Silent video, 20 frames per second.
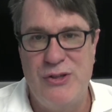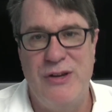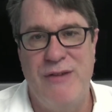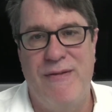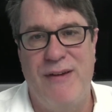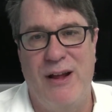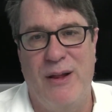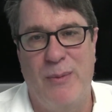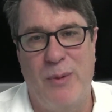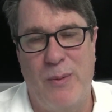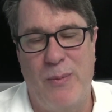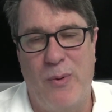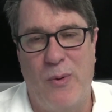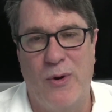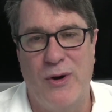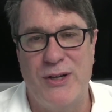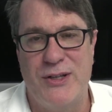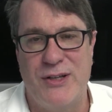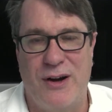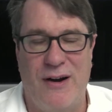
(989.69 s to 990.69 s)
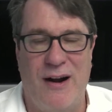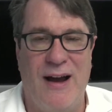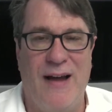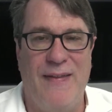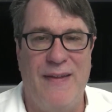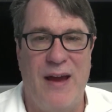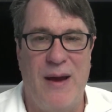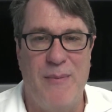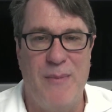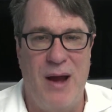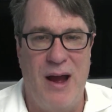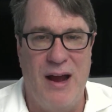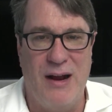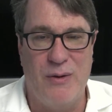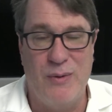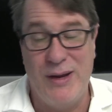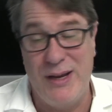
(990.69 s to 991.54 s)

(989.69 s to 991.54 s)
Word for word: the available ports that are on that Mac.